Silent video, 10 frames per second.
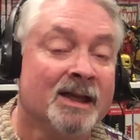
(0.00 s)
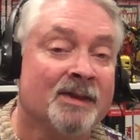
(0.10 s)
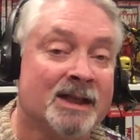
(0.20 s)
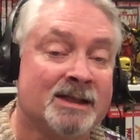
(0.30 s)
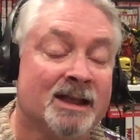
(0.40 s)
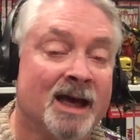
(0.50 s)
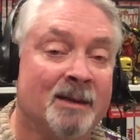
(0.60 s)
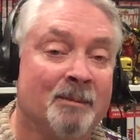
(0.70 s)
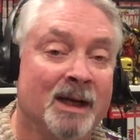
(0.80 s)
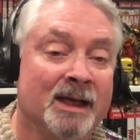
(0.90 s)
that's a lot
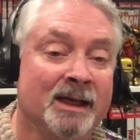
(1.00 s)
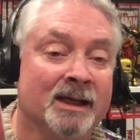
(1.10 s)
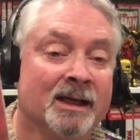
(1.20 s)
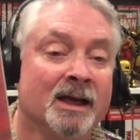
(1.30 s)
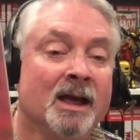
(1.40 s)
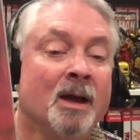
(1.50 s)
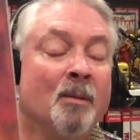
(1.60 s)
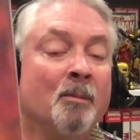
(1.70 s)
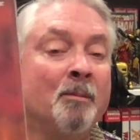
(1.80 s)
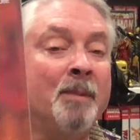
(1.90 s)
of money.
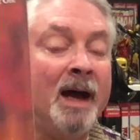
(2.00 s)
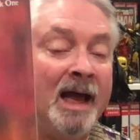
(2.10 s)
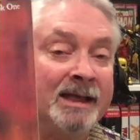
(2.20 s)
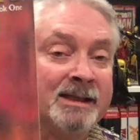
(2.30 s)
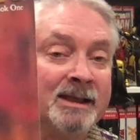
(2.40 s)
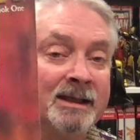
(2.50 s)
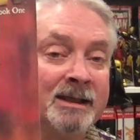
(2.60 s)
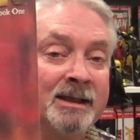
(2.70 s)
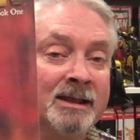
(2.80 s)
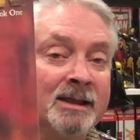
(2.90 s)
But
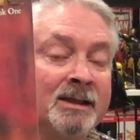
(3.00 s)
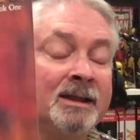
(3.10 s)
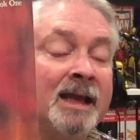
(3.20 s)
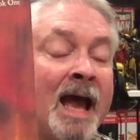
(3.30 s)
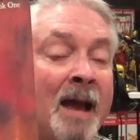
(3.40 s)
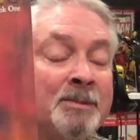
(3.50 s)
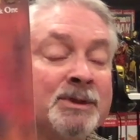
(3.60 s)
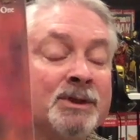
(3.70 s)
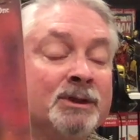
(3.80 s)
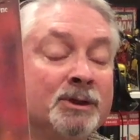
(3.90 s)
the
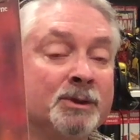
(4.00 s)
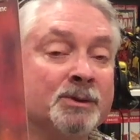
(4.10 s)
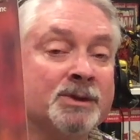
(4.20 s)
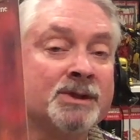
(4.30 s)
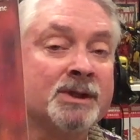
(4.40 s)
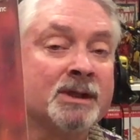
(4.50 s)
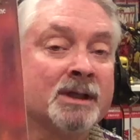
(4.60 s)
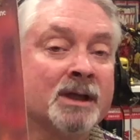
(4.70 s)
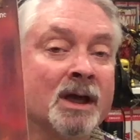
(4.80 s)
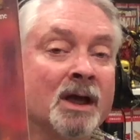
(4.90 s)
absolutes
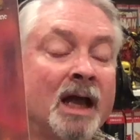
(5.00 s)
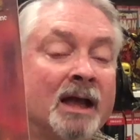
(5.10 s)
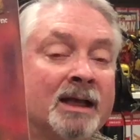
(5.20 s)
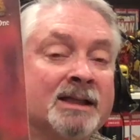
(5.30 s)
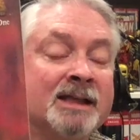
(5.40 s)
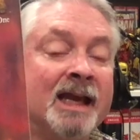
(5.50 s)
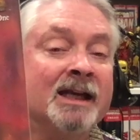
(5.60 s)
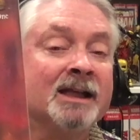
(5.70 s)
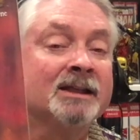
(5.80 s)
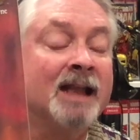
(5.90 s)
contain
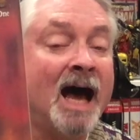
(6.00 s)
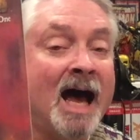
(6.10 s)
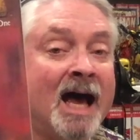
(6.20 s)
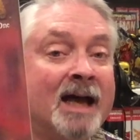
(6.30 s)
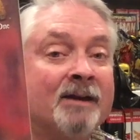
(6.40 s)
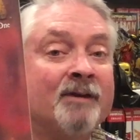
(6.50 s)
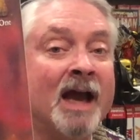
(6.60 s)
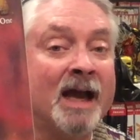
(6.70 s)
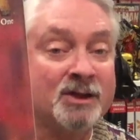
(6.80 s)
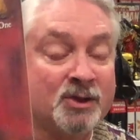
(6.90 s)
a lot of
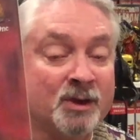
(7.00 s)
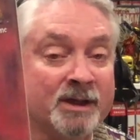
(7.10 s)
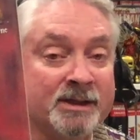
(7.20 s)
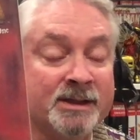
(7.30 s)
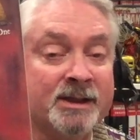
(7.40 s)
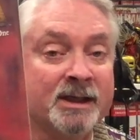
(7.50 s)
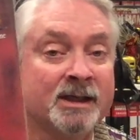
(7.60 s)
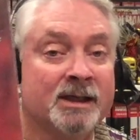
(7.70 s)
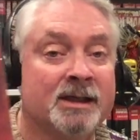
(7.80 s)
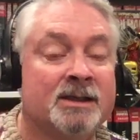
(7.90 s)
extras.
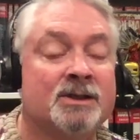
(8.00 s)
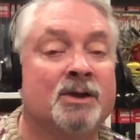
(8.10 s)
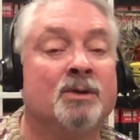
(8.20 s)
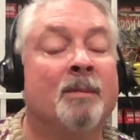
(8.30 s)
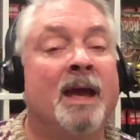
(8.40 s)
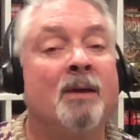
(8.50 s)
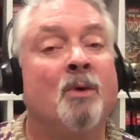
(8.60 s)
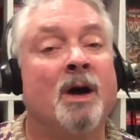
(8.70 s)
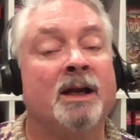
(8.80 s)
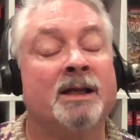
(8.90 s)
So you may
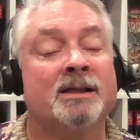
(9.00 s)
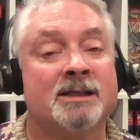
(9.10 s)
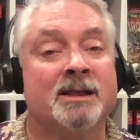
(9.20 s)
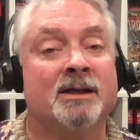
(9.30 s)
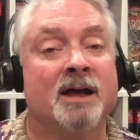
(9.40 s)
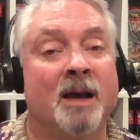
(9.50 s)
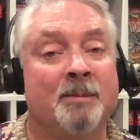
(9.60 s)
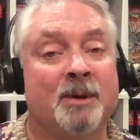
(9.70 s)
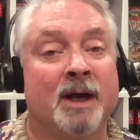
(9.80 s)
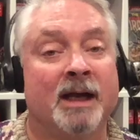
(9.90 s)
want to consider
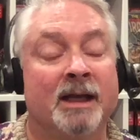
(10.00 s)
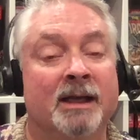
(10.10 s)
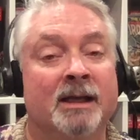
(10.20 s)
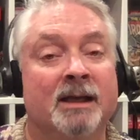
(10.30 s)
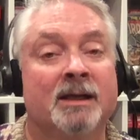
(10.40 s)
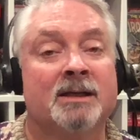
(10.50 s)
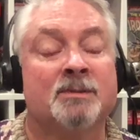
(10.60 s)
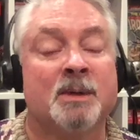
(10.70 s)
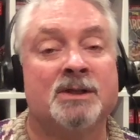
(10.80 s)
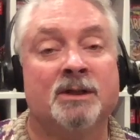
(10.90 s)
upgrading,
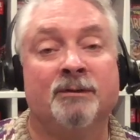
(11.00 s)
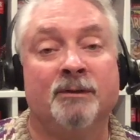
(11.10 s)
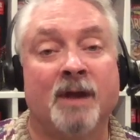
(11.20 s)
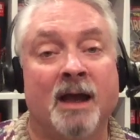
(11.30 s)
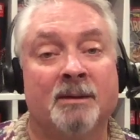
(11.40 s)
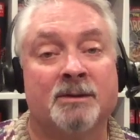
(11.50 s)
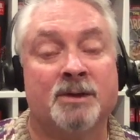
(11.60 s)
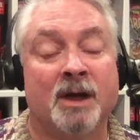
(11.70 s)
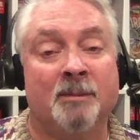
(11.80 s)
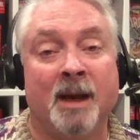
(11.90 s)
especially if you've got
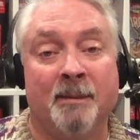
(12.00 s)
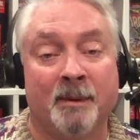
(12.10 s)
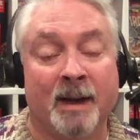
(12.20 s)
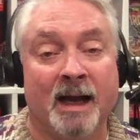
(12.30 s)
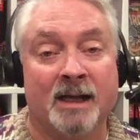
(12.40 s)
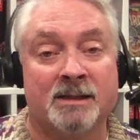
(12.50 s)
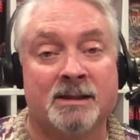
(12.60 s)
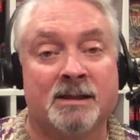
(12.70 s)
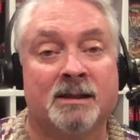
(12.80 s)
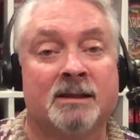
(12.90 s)
trade
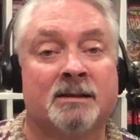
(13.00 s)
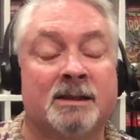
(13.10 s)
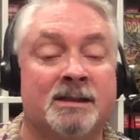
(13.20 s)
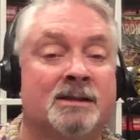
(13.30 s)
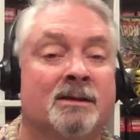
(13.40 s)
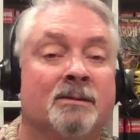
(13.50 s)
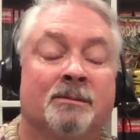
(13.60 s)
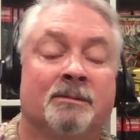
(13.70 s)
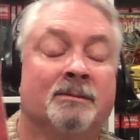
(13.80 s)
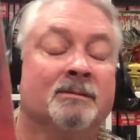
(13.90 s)
paperbacks. This is a
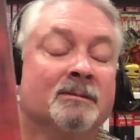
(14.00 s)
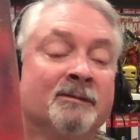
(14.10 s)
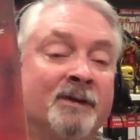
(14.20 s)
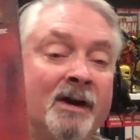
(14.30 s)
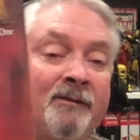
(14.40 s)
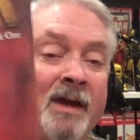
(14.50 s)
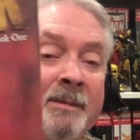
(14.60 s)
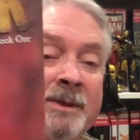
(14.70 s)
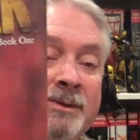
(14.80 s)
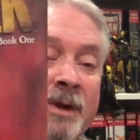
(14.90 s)
very
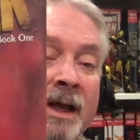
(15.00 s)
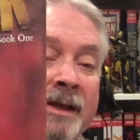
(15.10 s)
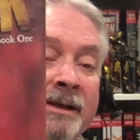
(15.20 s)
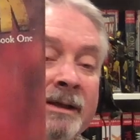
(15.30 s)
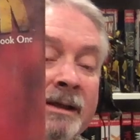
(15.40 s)
famous run,